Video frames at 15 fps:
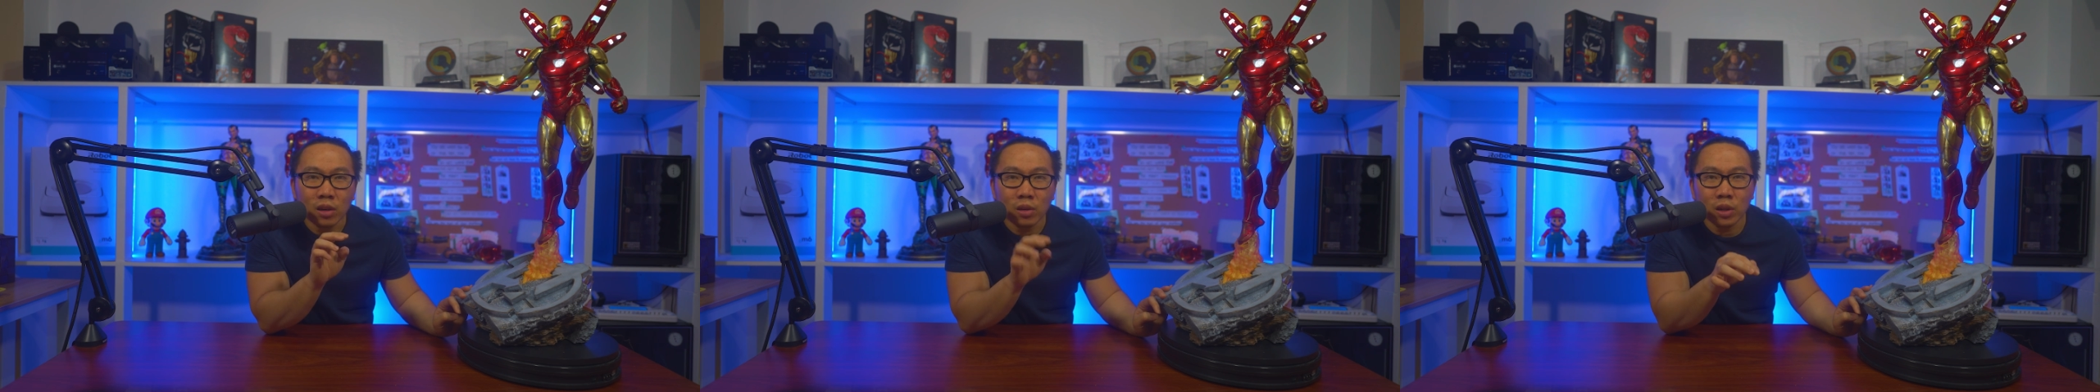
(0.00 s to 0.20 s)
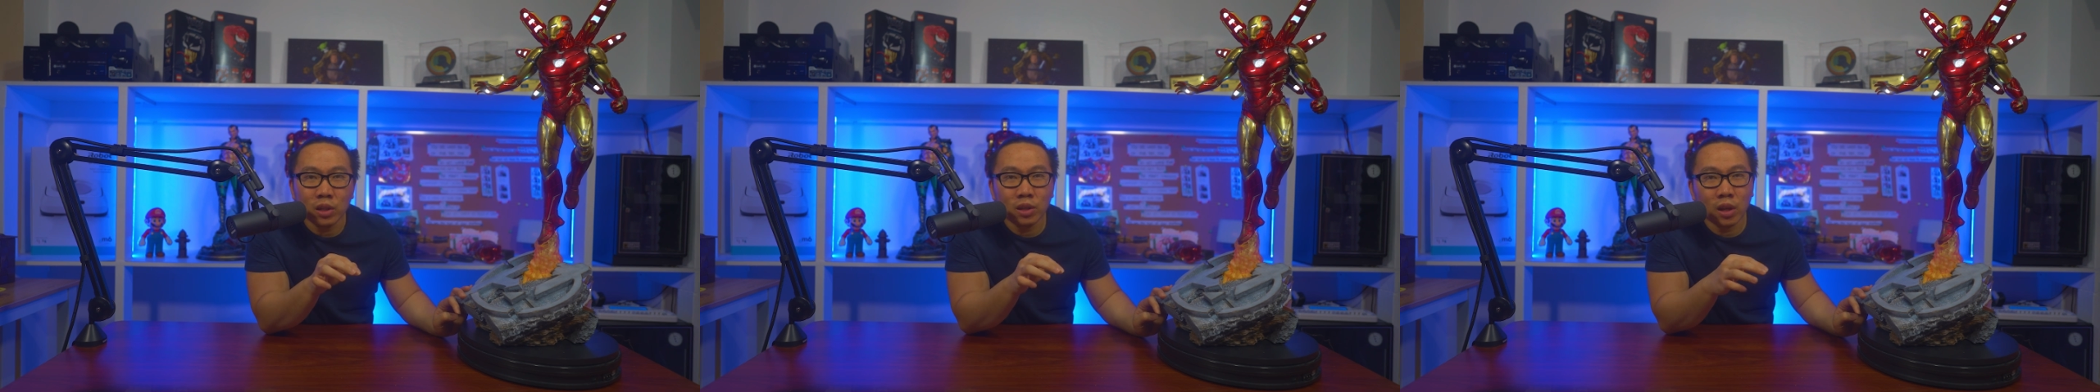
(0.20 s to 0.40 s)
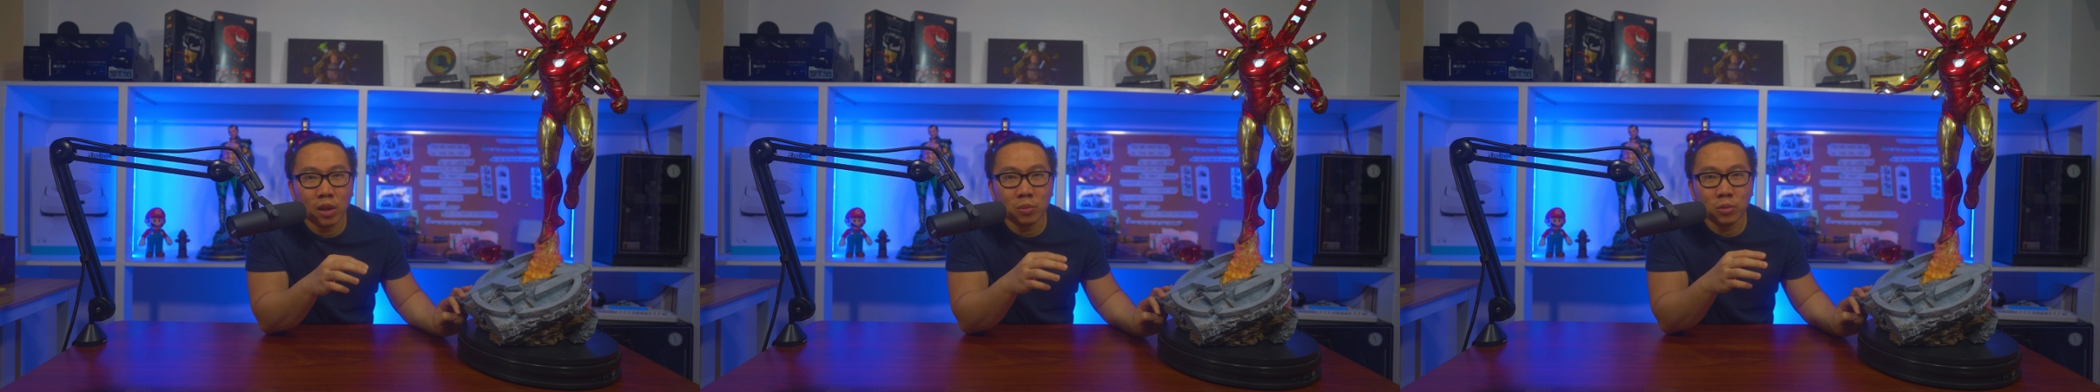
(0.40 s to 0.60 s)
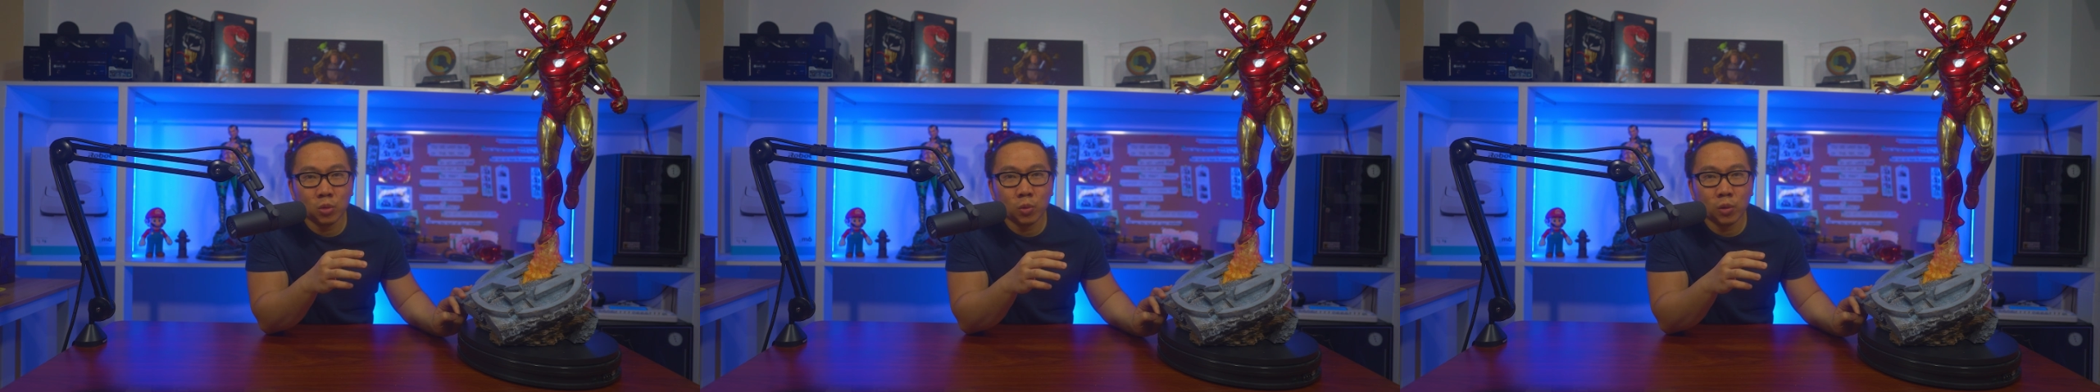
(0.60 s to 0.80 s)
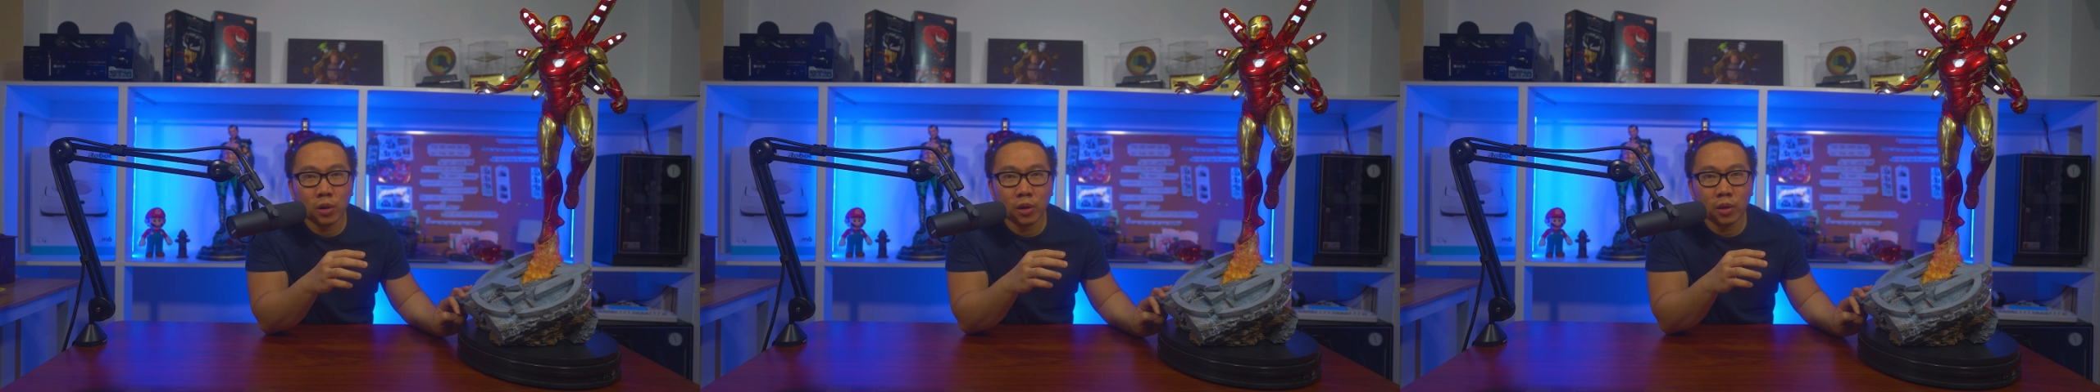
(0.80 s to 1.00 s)
Chris
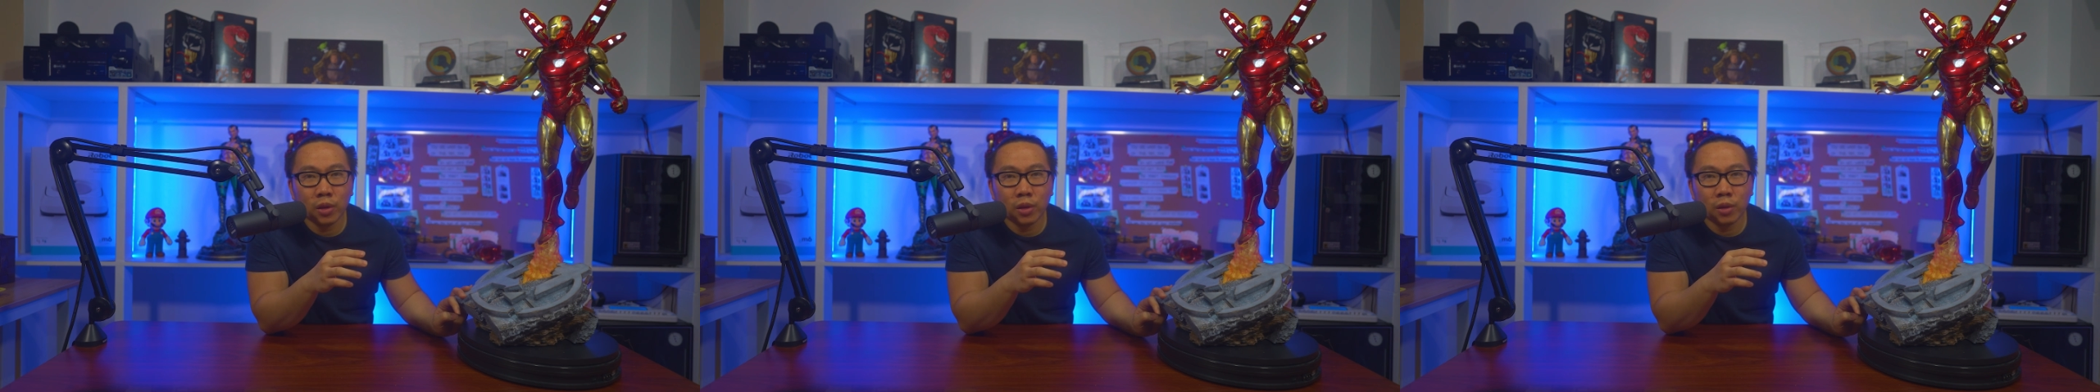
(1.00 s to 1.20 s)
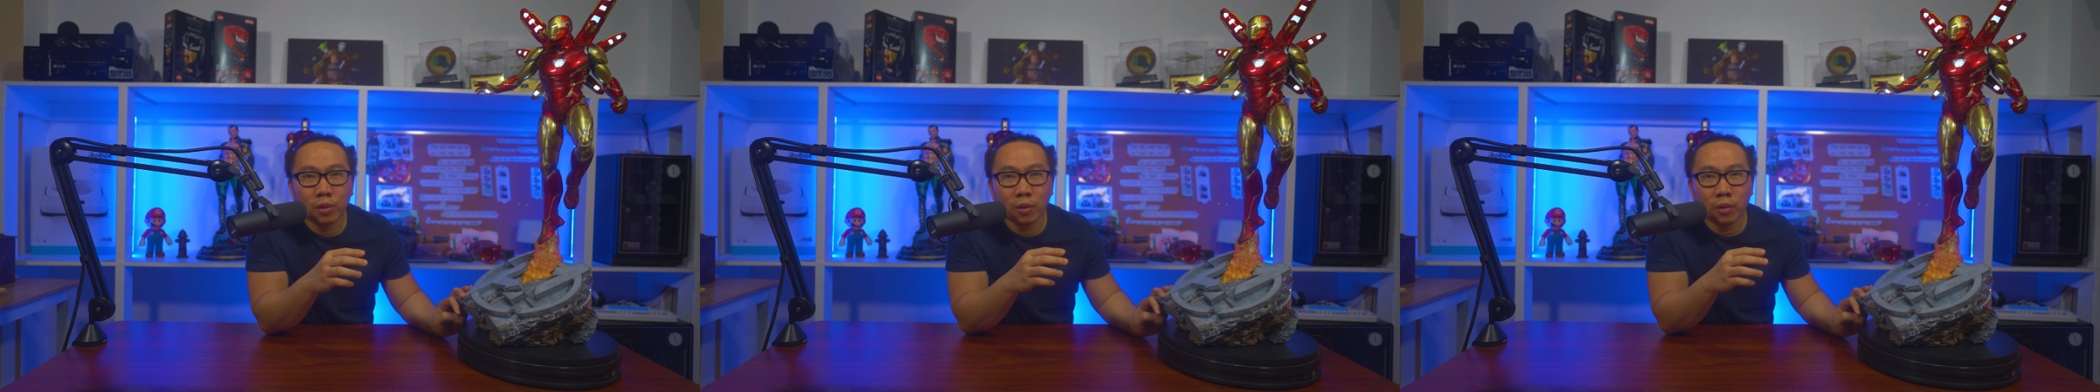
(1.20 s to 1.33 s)
Hemsworth's